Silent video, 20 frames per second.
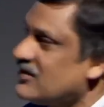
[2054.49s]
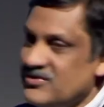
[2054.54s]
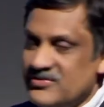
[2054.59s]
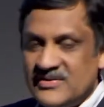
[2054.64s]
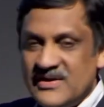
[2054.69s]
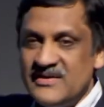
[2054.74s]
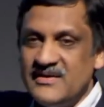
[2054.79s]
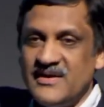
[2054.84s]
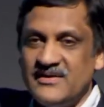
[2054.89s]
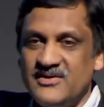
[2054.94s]
is
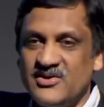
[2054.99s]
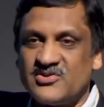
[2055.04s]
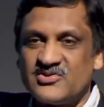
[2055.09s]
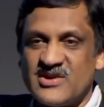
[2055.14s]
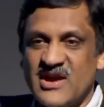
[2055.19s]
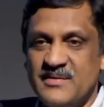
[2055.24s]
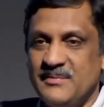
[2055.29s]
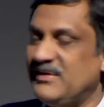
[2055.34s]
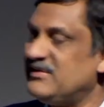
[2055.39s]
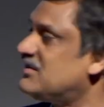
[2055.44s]

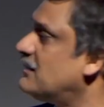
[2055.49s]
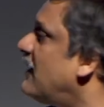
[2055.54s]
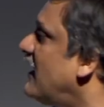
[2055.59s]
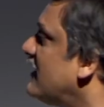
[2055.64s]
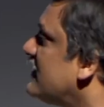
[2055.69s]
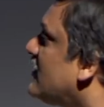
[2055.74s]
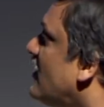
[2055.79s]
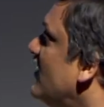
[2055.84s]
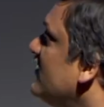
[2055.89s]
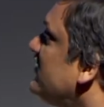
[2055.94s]
describing some
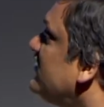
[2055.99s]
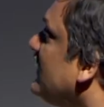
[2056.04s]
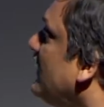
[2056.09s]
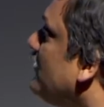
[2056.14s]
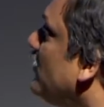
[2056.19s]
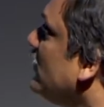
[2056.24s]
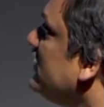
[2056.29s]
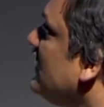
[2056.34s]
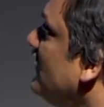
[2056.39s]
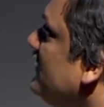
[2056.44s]
hard
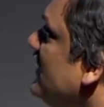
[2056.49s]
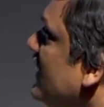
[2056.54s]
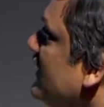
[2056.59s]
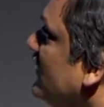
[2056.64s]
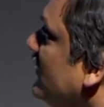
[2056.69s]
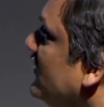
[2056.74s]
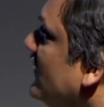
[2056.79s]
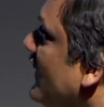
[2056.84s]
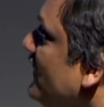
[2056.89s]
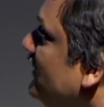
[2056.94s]
concept. What they've done
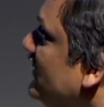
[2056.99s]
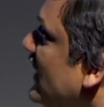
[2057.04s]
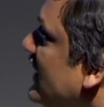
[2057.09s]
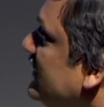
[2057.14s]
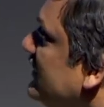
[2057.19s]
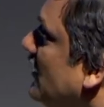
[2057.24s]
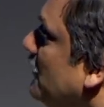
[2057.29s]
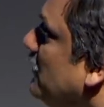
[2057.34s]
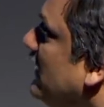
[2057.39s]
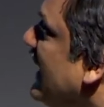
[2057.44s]
is
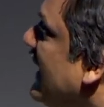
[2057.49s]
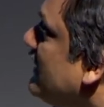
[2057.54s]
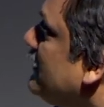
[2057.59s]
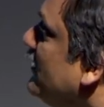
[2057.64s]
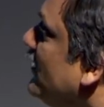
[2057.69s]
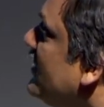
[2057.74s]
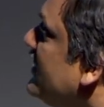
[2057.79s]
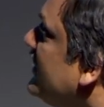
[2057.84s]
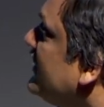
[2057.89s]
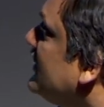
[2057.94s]
the
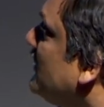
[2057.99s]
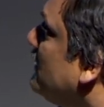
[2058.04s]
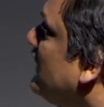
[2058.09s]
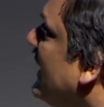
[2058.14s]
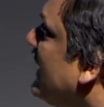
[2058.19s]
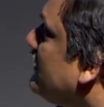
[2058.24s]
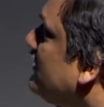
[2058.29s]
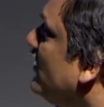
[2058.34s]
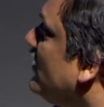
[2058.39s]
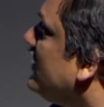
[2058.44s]
blackboard here,
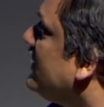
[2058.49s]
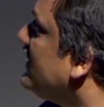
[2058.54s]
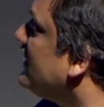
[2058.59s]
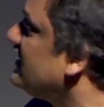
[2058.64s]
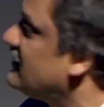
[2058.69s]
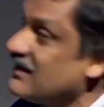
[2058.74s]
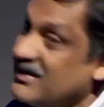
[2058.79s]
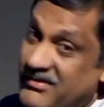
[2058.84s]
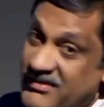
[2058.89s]
a